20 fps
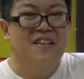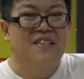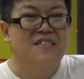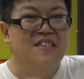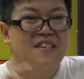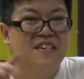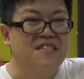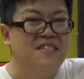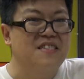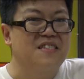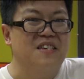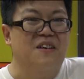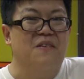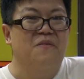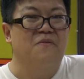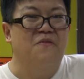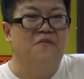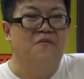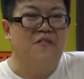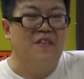This is a
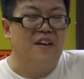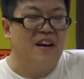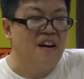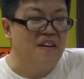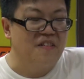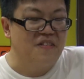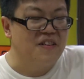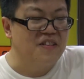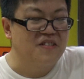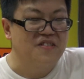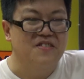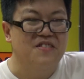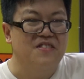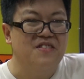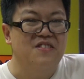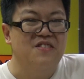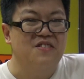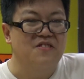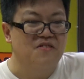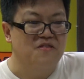very
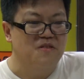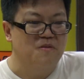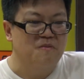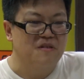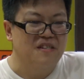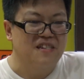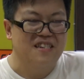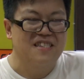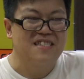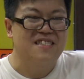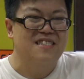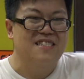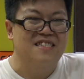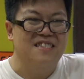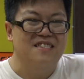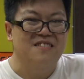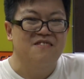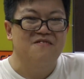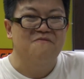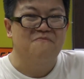good use because
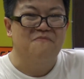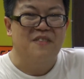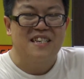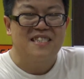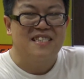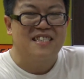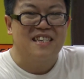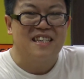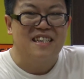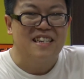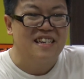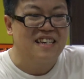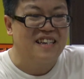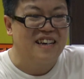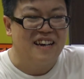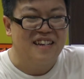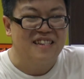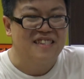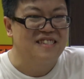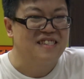you basically
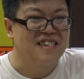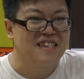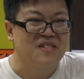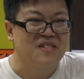can